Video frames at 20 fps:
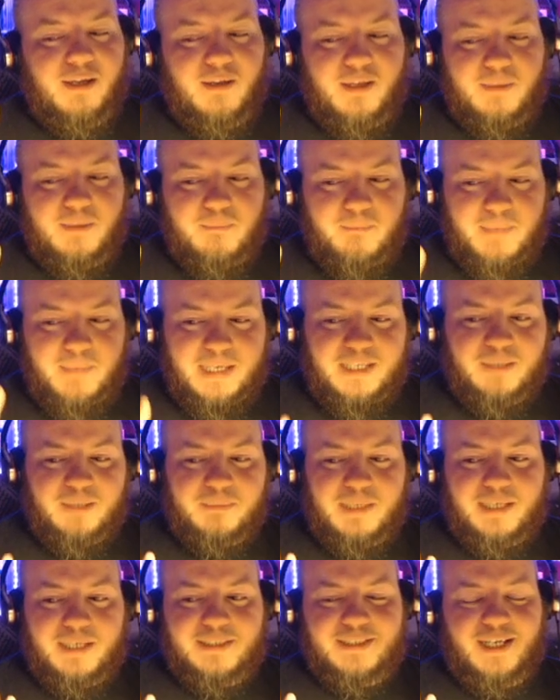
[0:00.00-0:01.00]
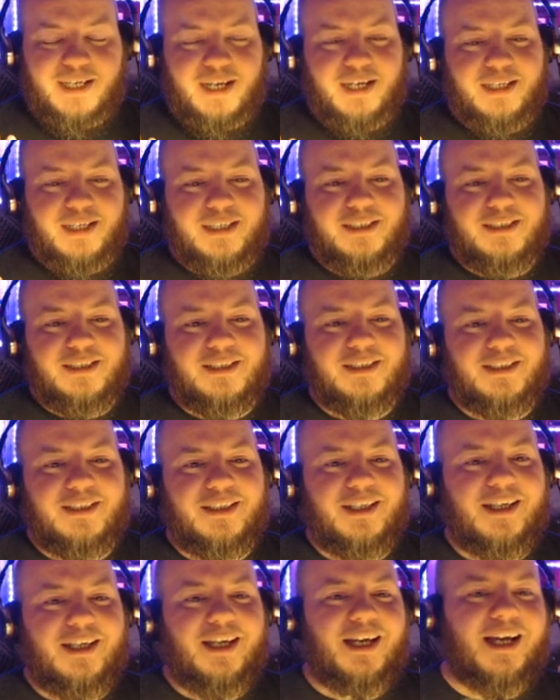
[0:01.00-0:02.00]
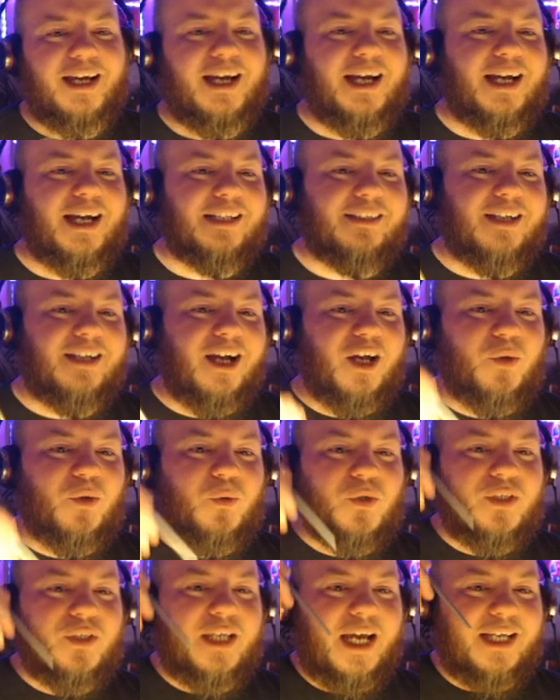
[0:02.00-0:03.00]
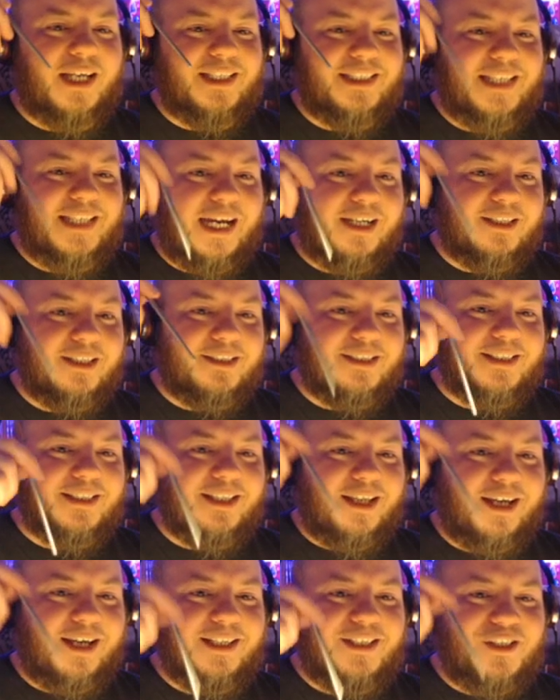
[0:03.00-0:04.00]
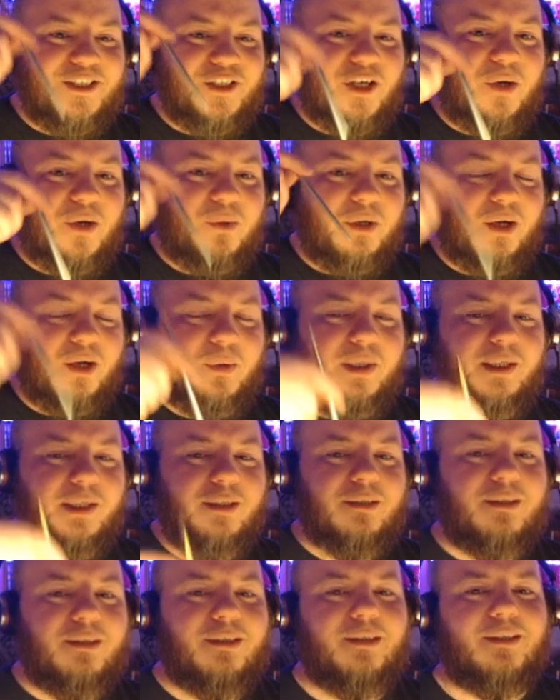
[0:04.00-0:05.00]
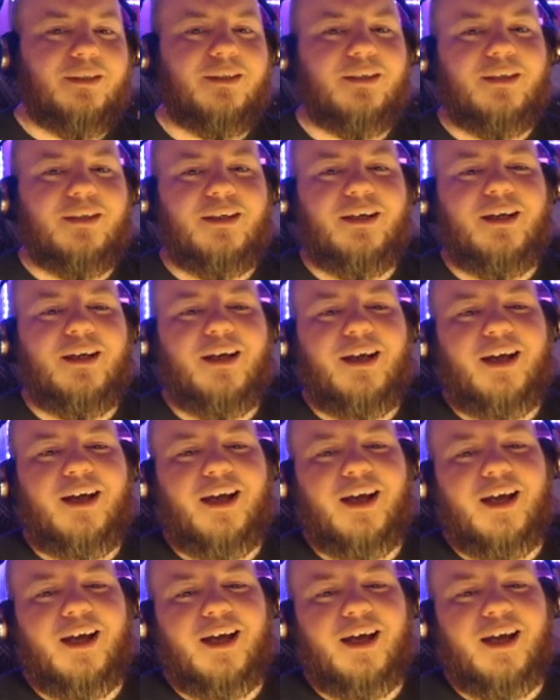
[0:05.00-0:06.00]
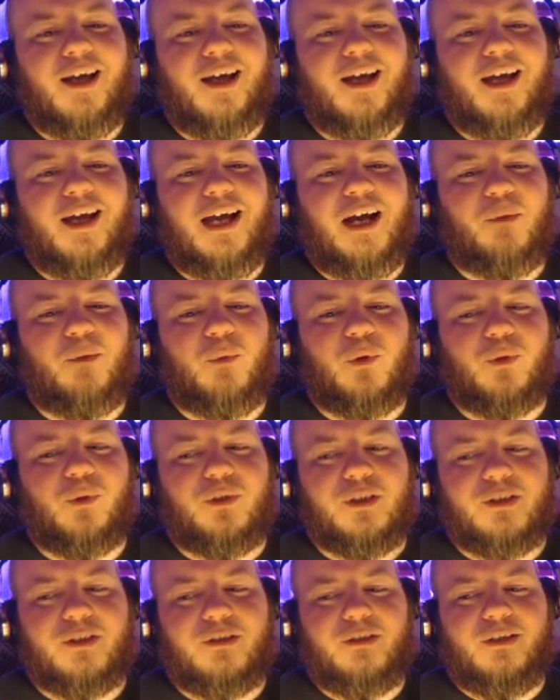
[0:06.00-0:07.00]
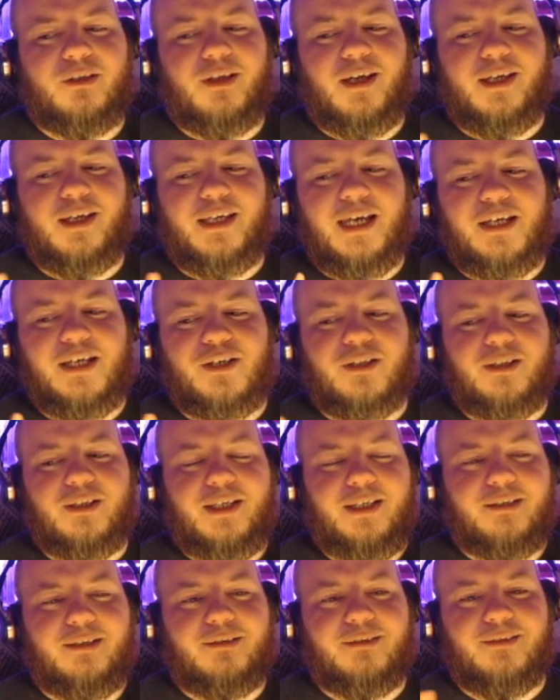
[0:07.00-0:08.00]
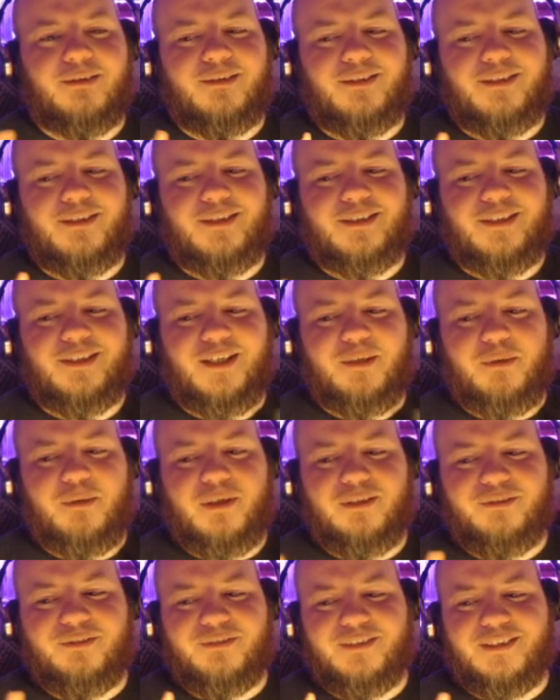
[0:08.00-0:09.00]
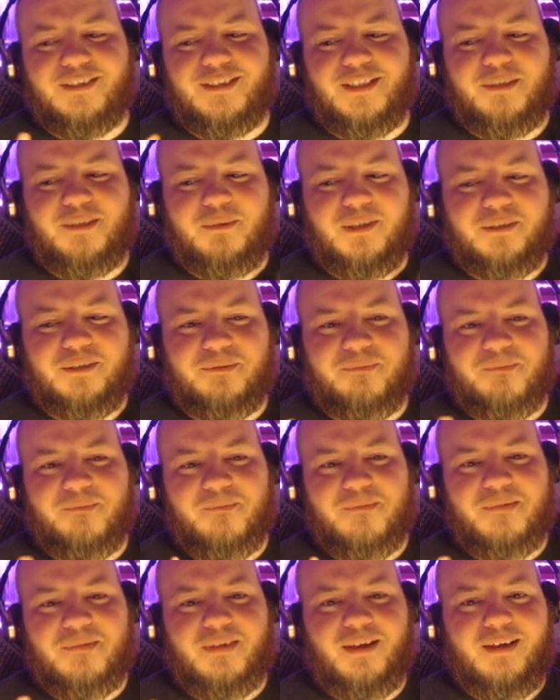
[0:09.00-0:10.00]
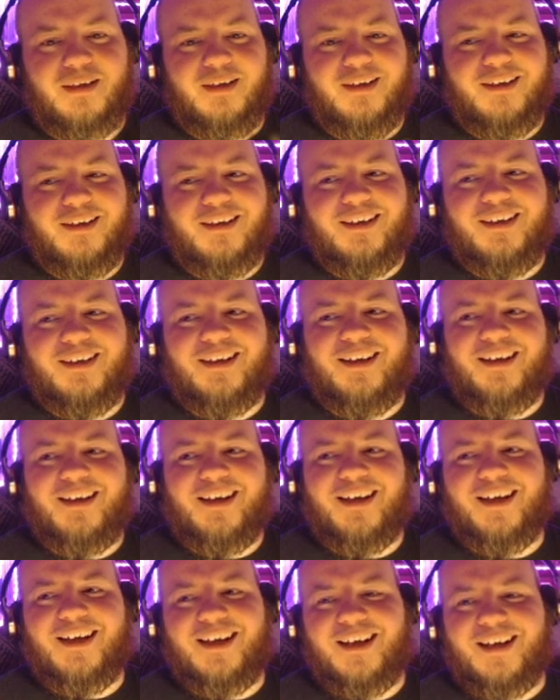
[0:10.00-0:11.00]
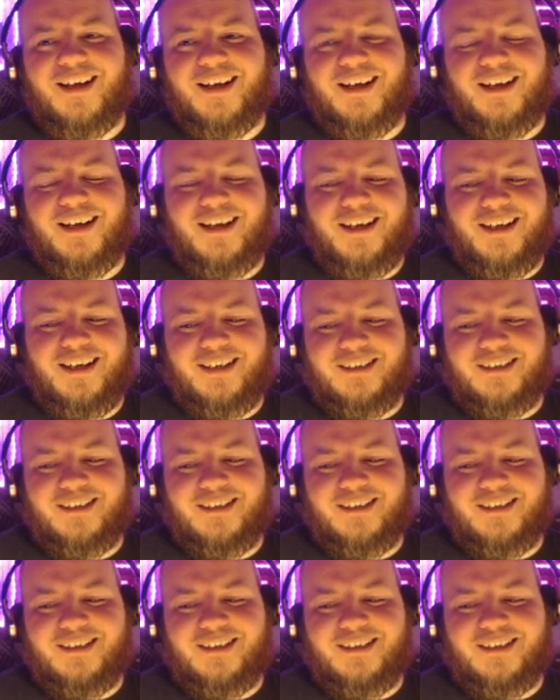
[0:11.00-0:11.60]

Make them that size, and I will set a second slideshow going. And we'll just occasionally turn them off and turn them on.